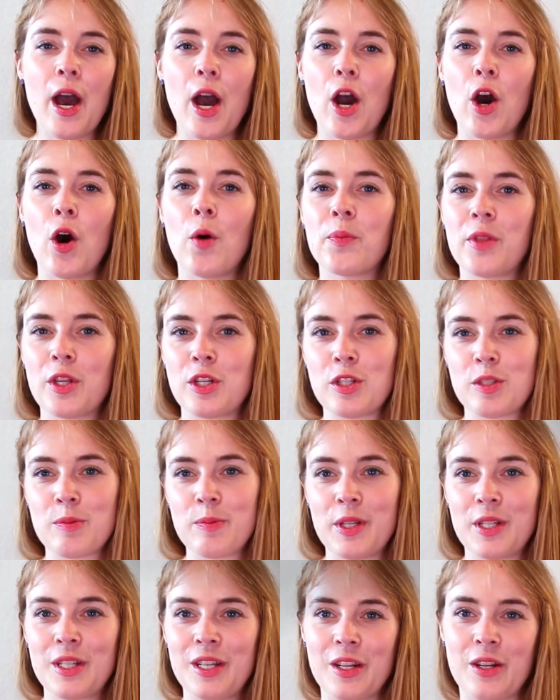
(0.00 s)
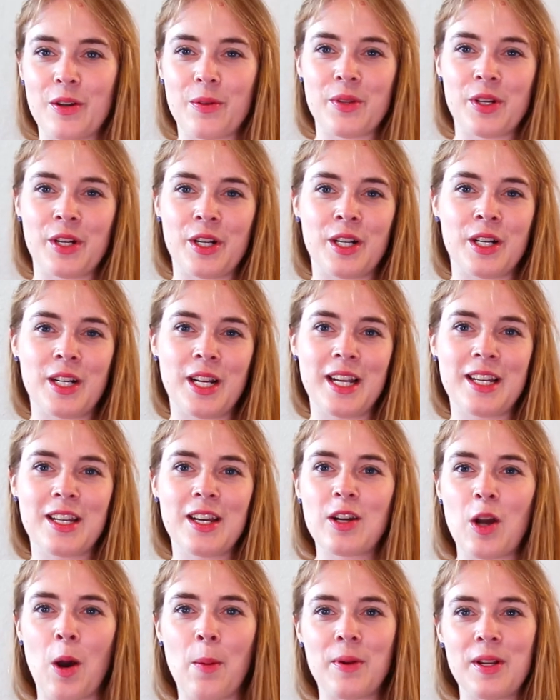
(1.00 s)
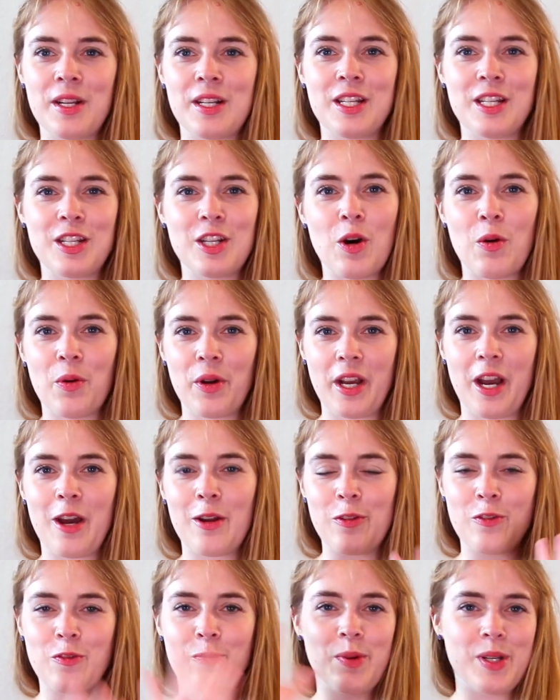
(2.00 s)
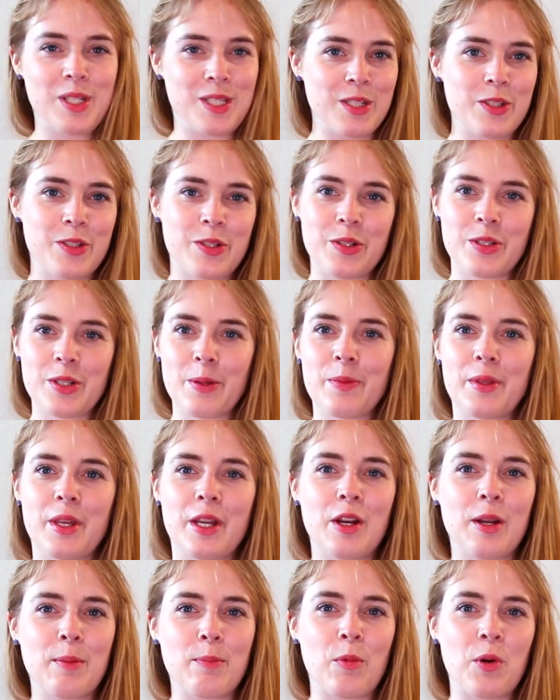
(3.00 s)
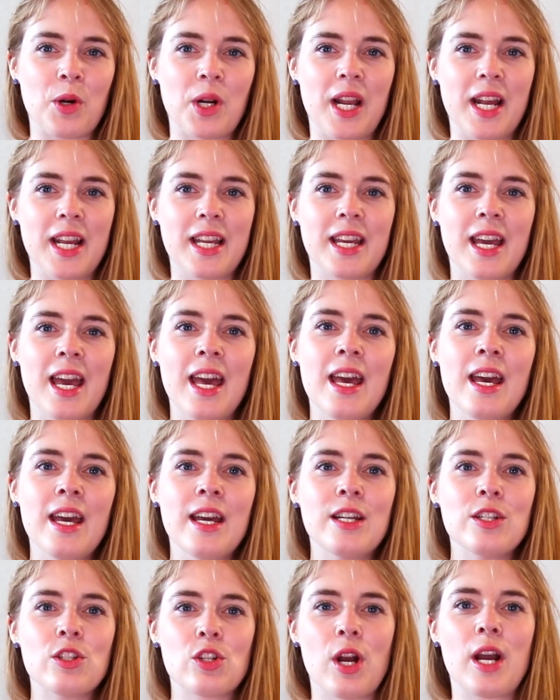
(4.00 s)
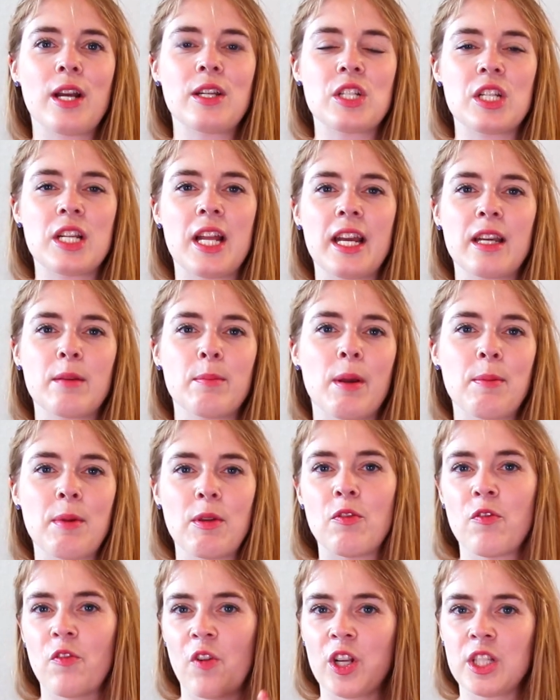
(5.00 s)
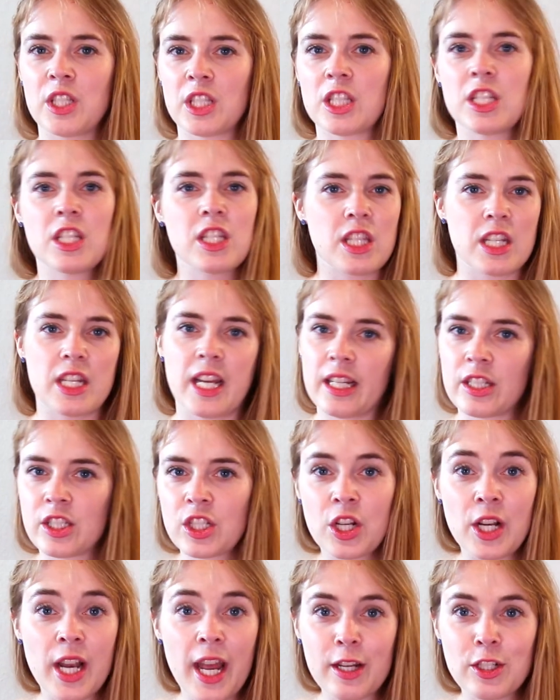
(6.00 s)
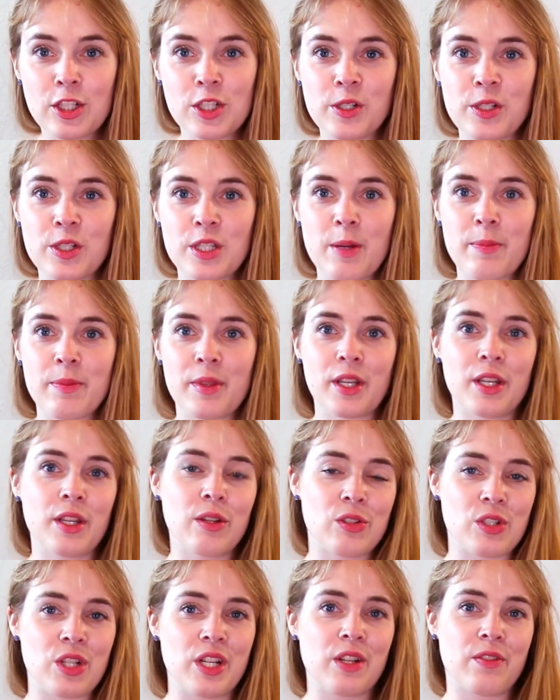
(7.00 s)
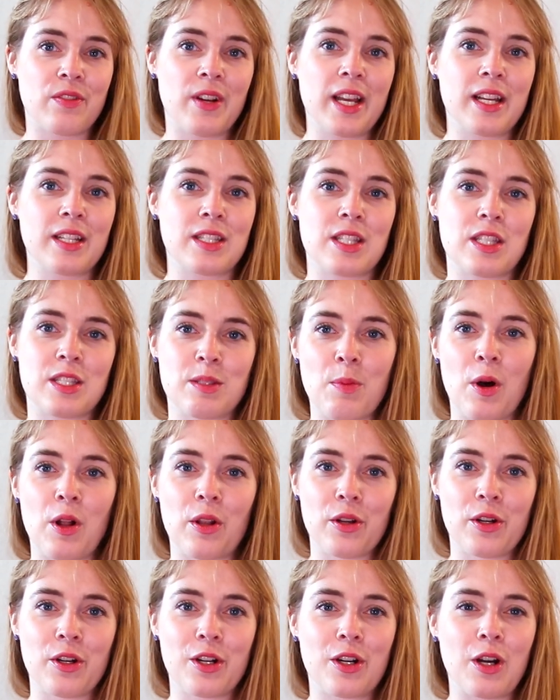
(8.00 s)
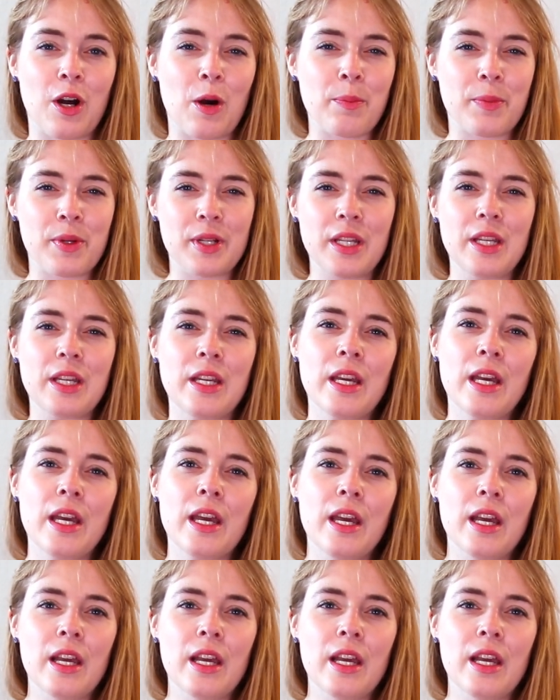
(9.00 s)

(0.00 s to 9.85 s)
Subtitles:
I hope that doesn't mean, you know, they're like completely going out of business or something, and more like trying to like maybe fund the next collection or something. Usually if like it's a smaller company